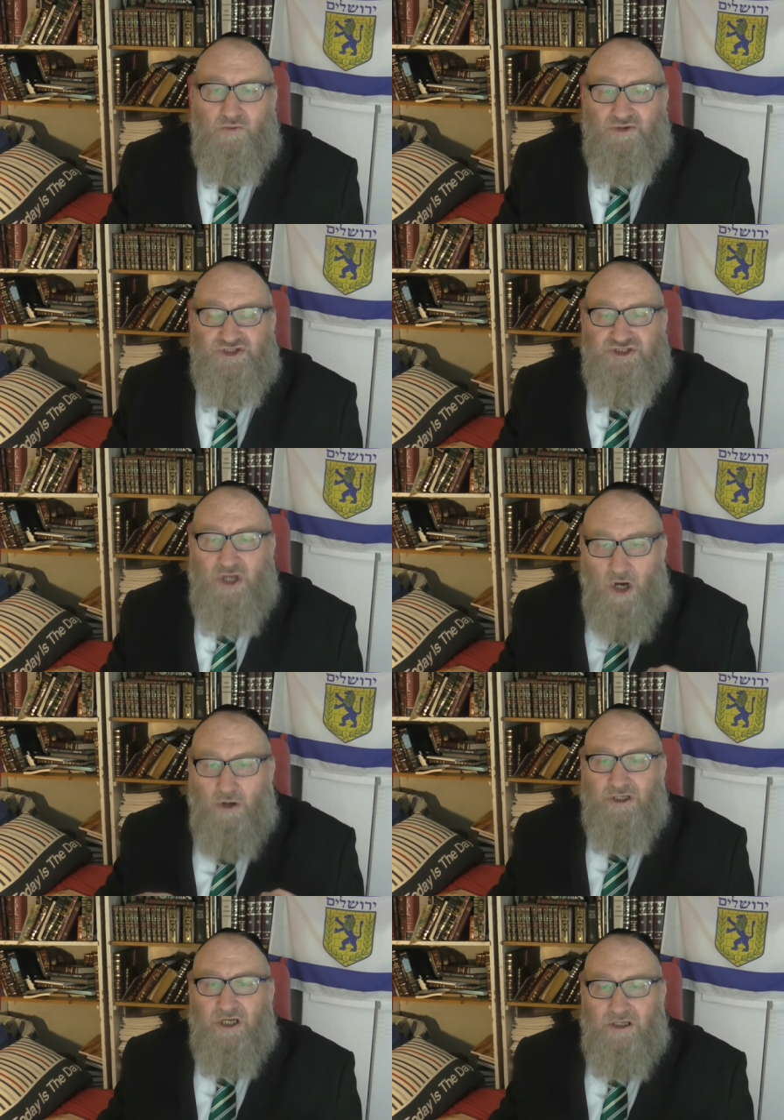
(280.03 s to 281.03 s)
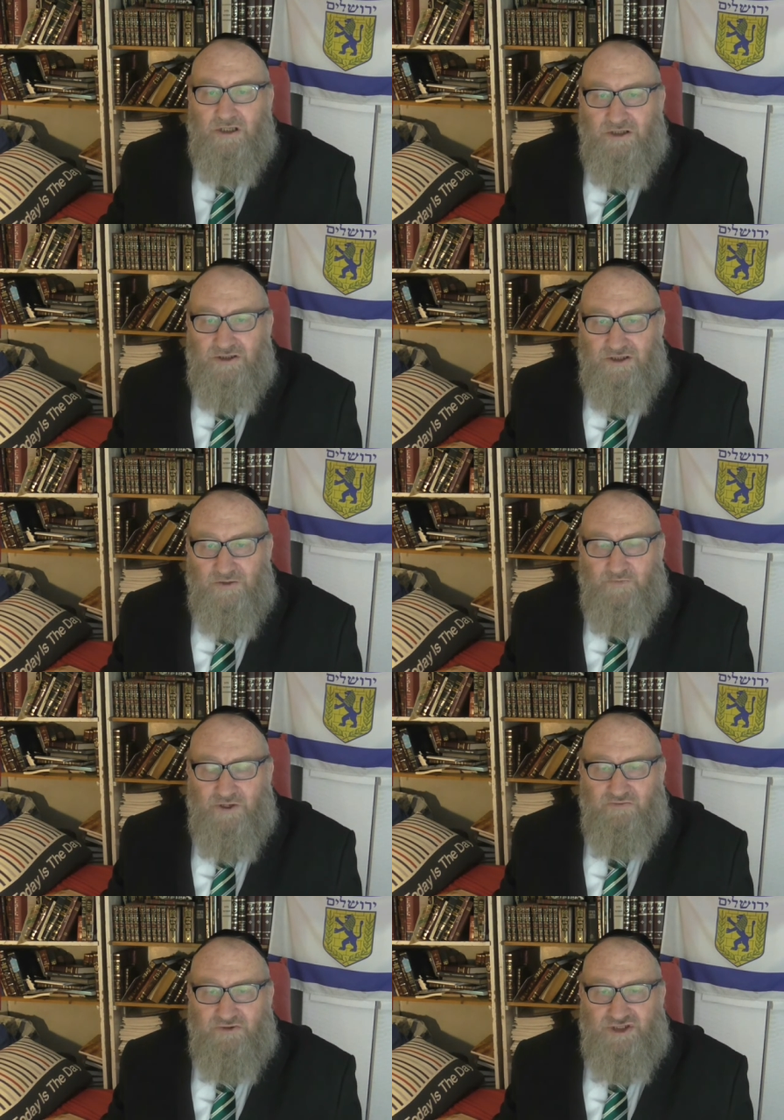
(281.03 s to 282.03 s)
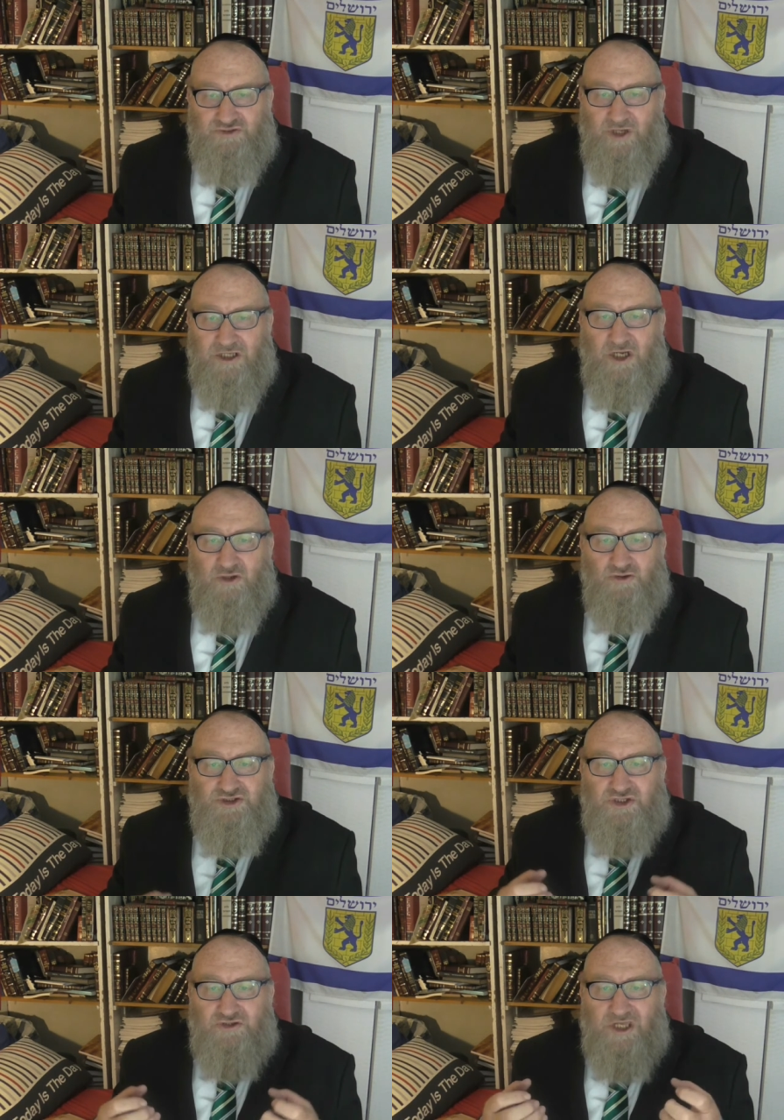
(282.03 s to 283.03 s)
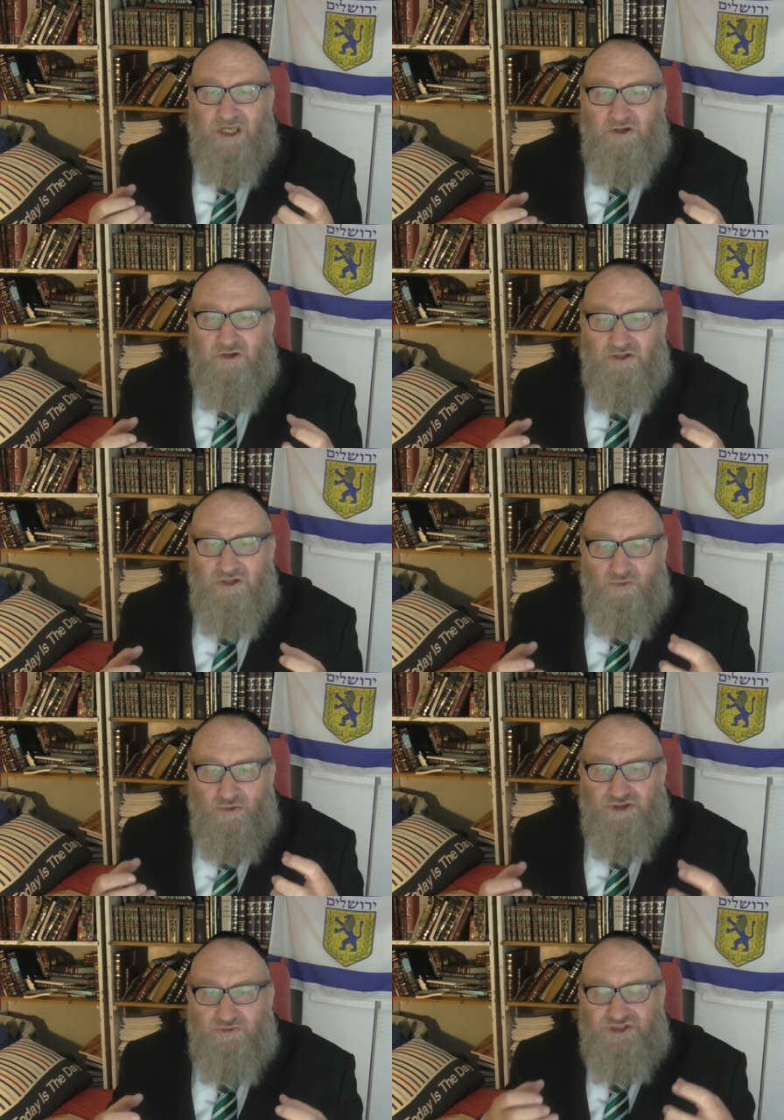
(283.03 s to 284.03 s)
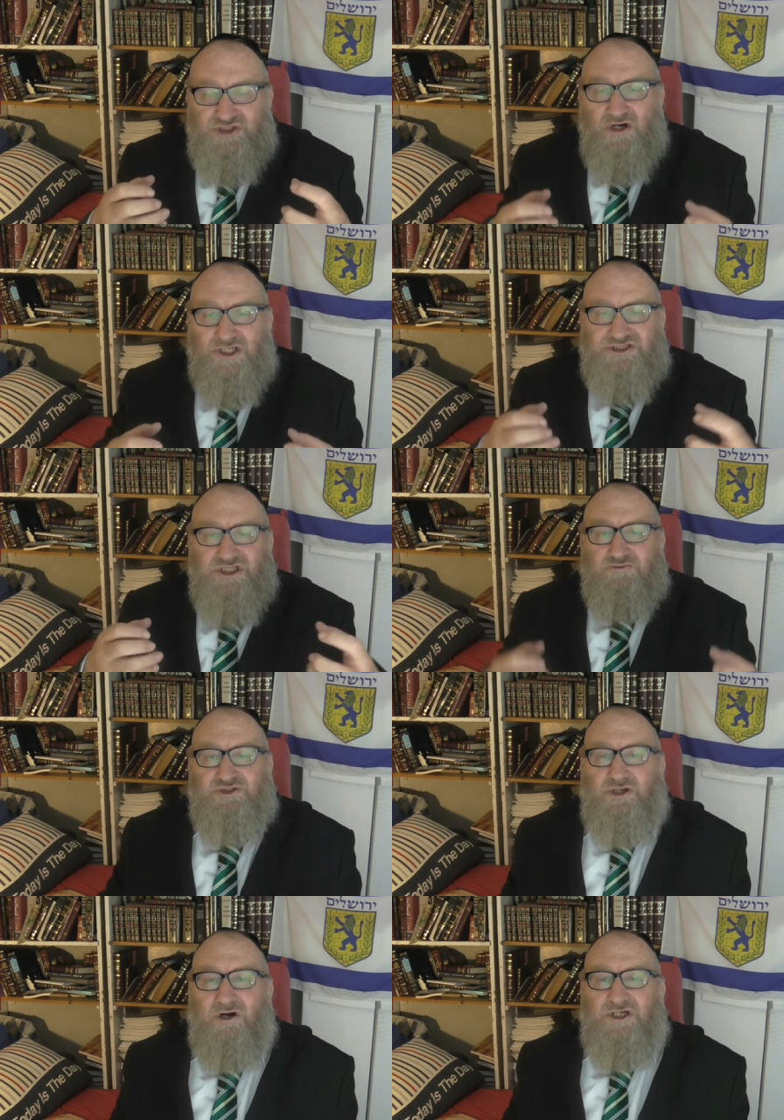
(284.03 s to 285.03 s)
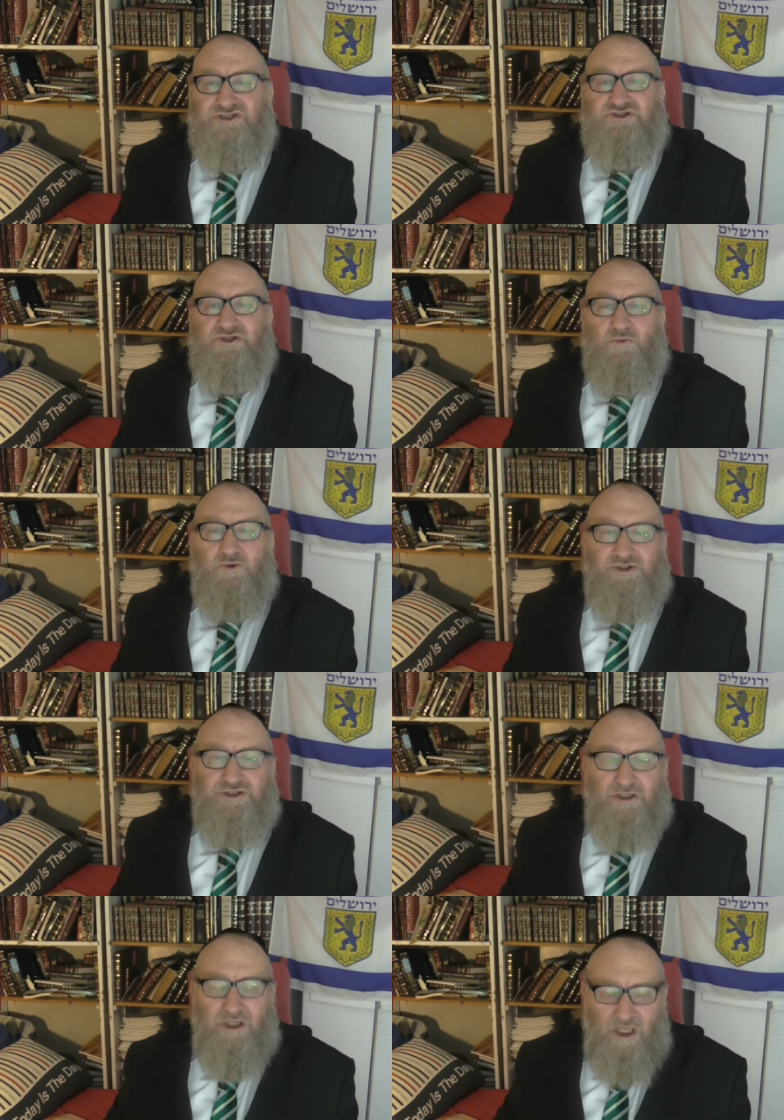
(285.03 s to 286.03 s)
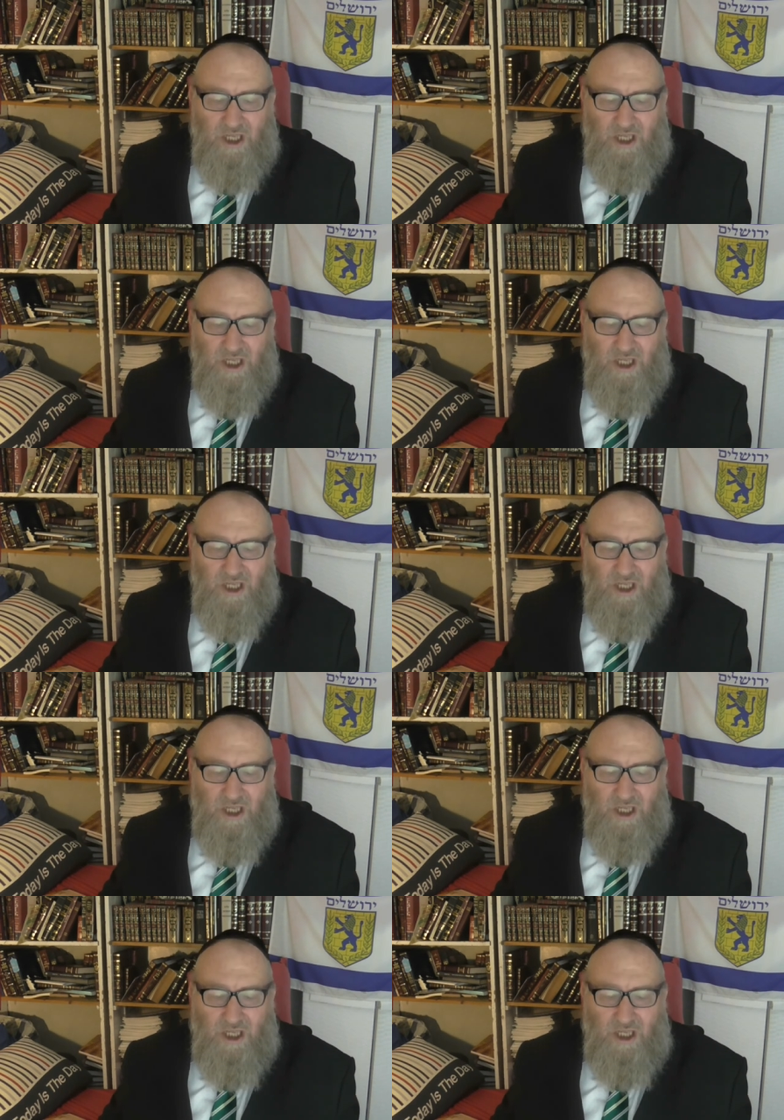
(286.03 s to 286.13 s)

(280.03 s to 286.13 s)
was colder than the previous one and also there the water was icy, there was ice in the water